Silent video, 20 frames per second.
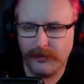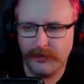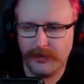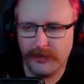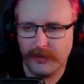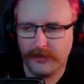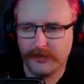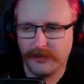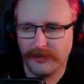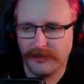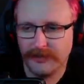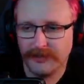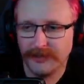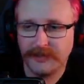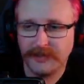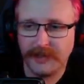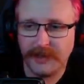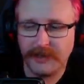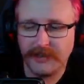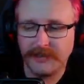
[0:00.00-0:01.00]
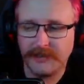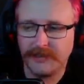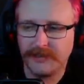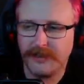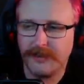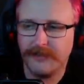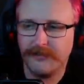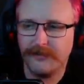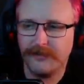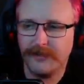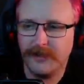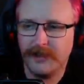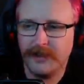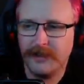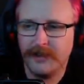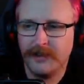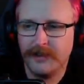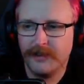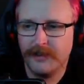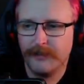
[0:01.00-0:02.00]
and does this kind of stuff,
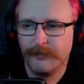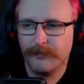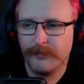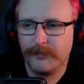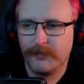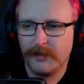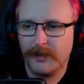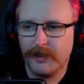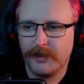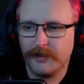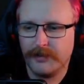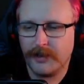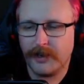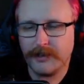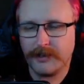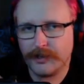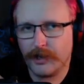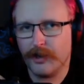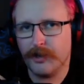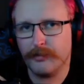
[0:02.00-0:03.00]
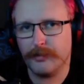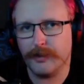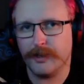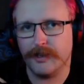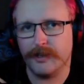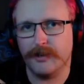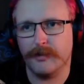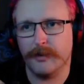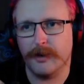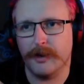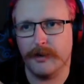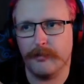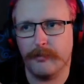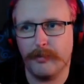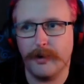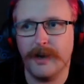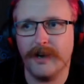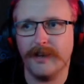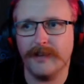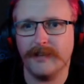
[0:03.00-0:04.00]
does hurt me a little bit,
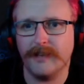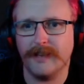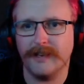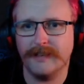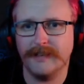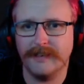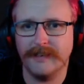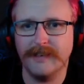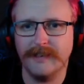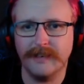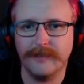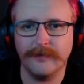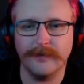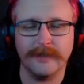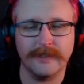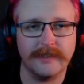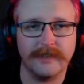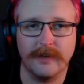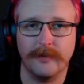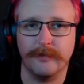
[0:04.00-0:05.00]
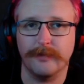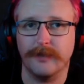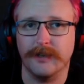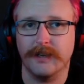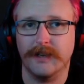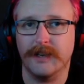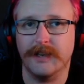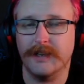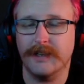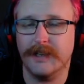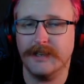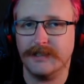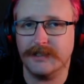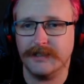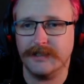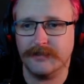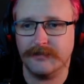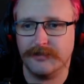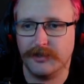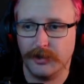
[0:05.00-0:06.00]
but they did give us something, and
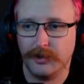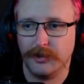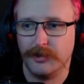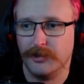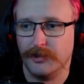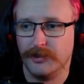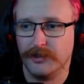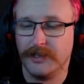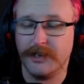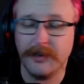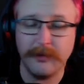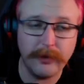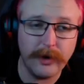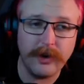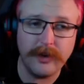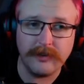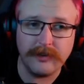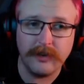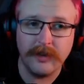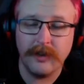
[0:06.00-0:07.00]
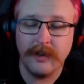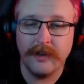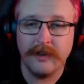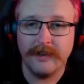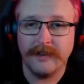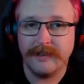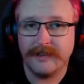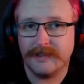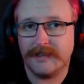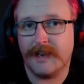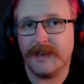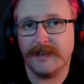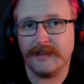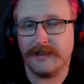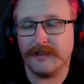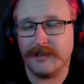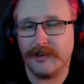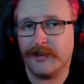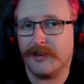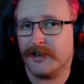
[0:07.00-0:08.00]
that's good news. And I'm not saying that
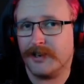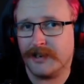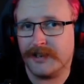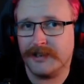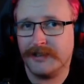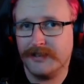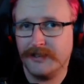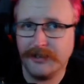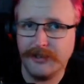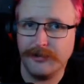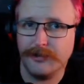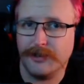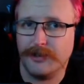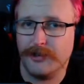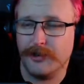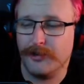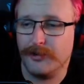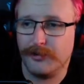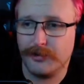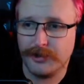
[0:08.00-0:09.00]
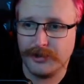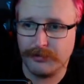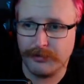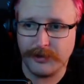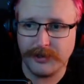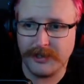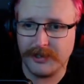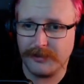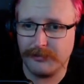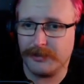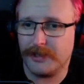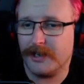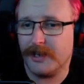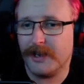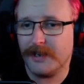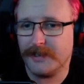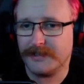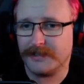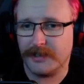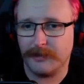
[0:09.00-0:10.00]
they're not going to continue it, though, because what they did with the
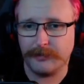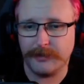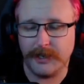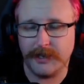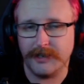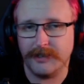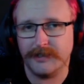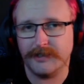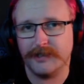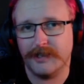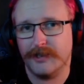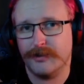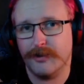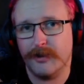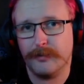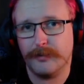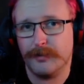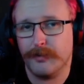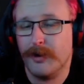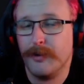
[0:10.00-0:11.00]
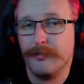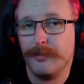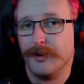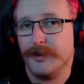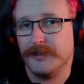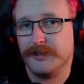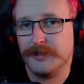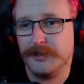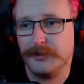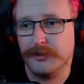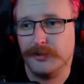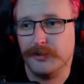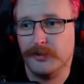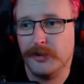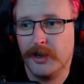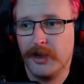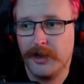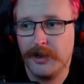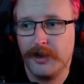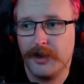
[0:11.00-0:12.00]
last update is they dropped 1.2,
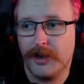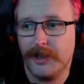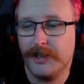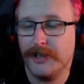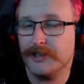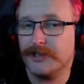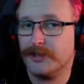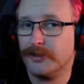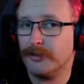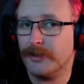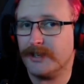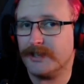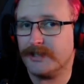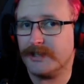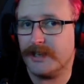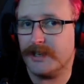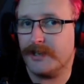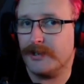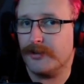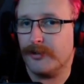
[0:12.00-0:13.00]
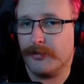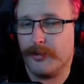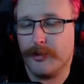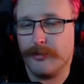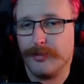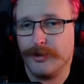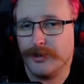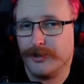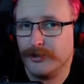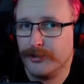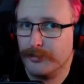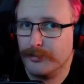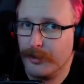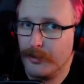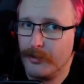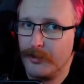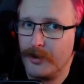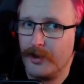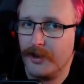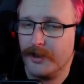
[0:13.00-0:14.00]
and then 2 weeks later they dropped
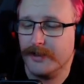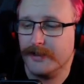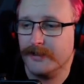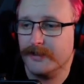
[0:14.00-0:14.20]
1.2.1,